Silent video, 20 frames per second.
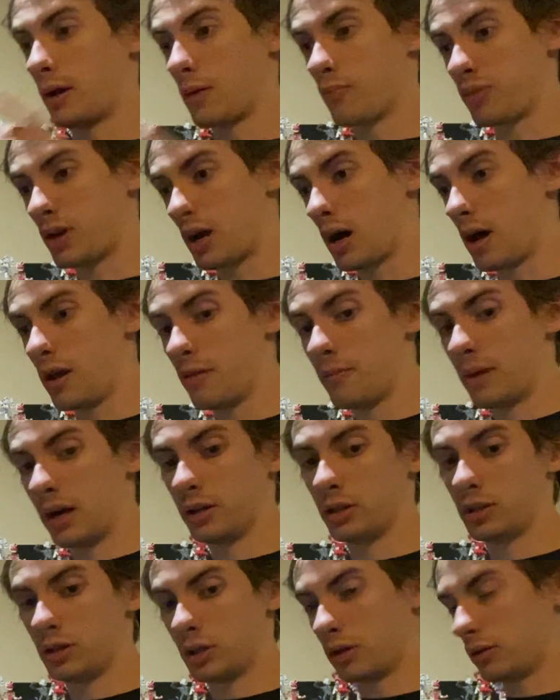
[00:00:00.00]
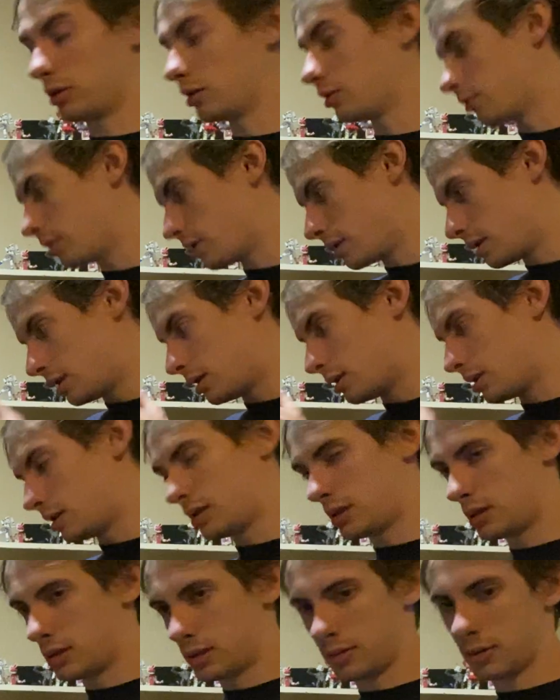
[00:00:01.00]
Probably might show you with
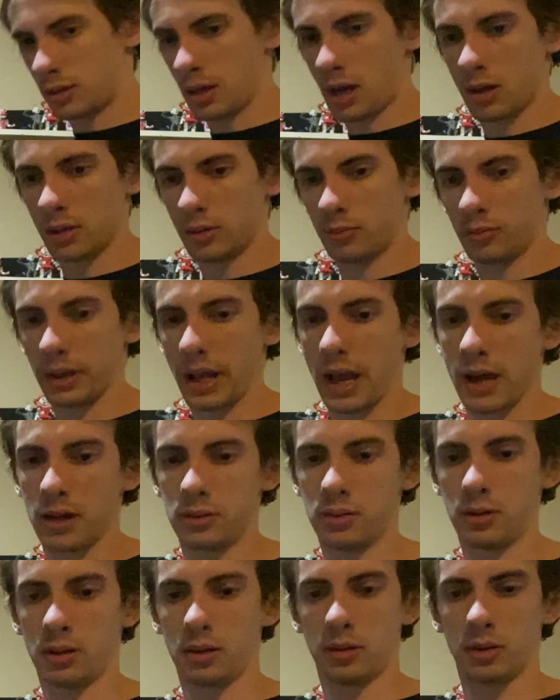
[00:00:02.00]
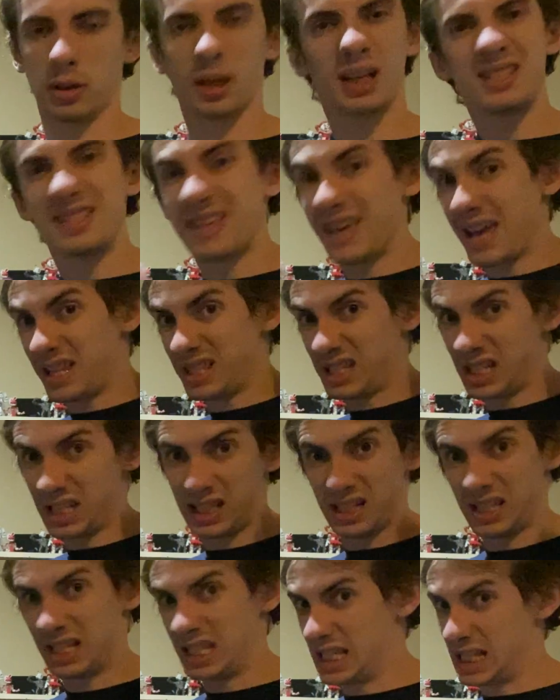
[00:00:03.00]
Sound Blaster, because he has the
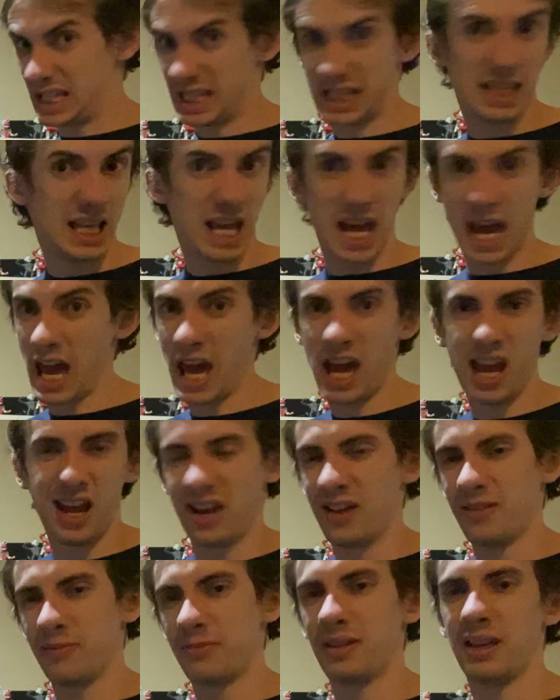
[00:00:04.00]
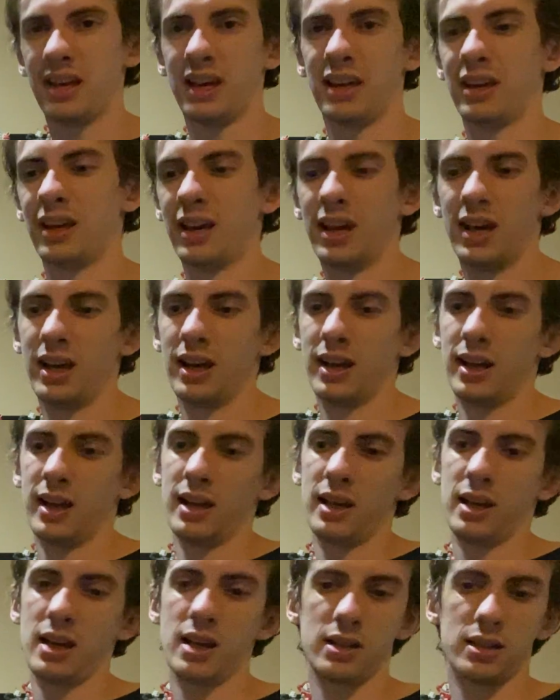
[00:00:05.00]
same thing.
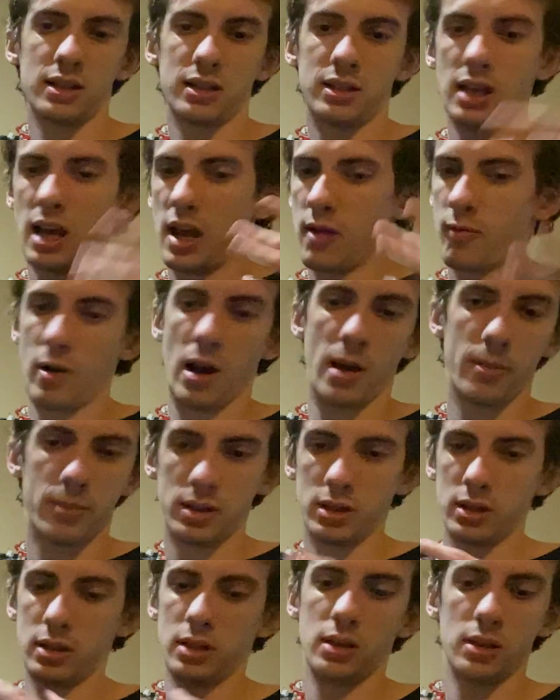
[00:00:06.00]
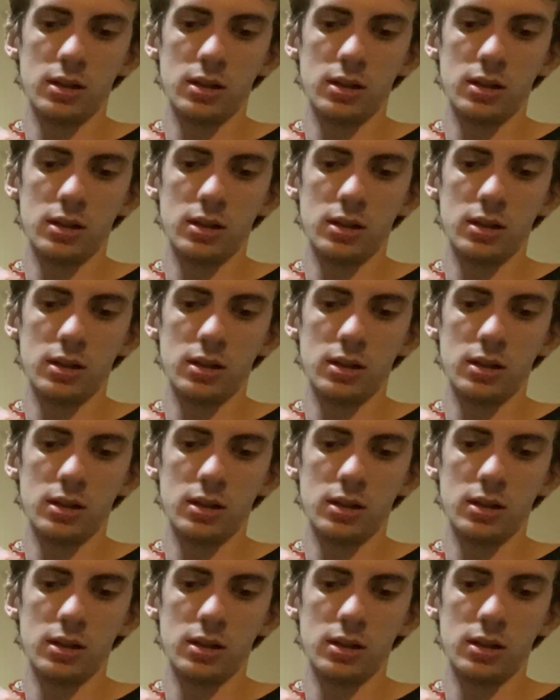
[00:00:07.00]
He has the same weapons.